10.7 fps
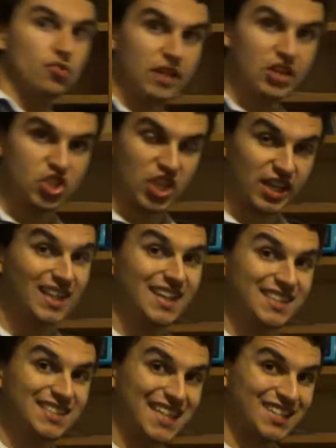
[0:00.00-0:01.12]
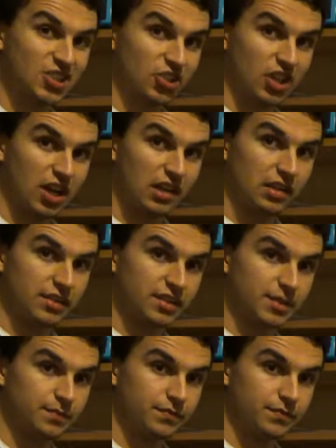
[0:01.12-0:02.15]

reaching Ascension Island.